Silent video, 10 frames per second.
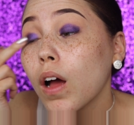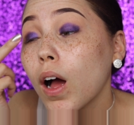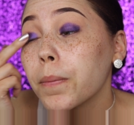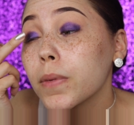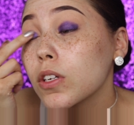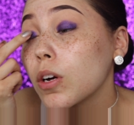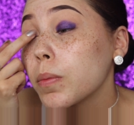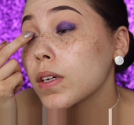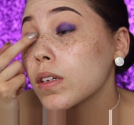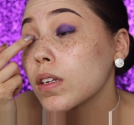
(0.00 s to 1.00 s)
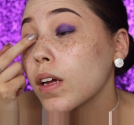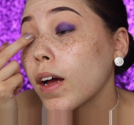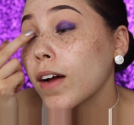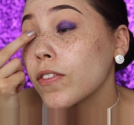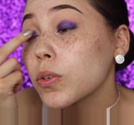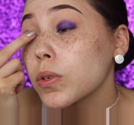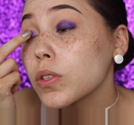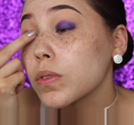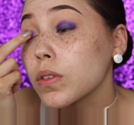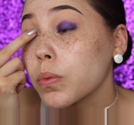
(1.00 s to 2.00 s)
I'm going to go back in
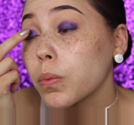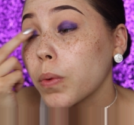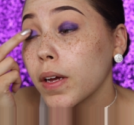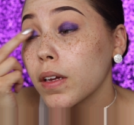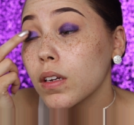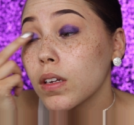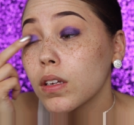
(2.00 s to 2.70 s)
afterwards with the wet